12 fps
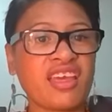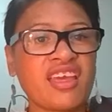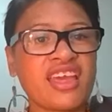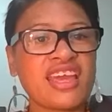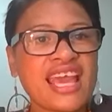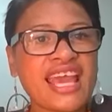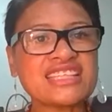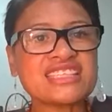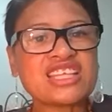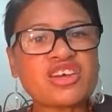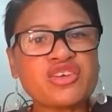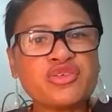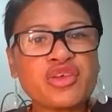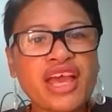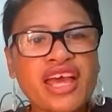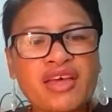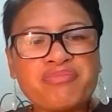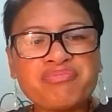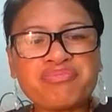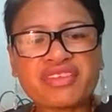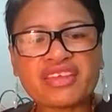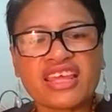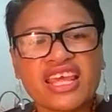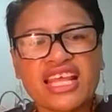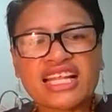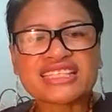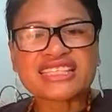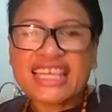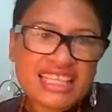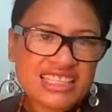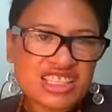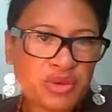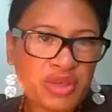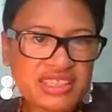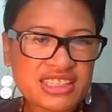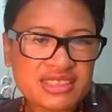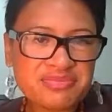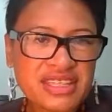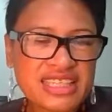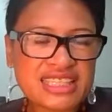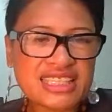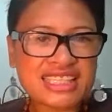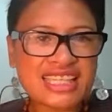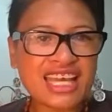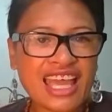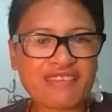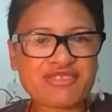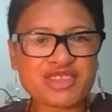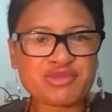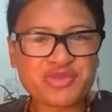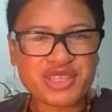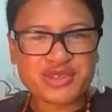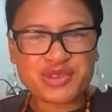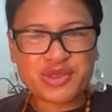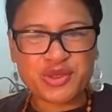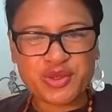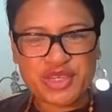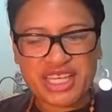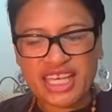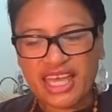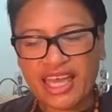Yeah. And so let's get into it. Let's have some real talk.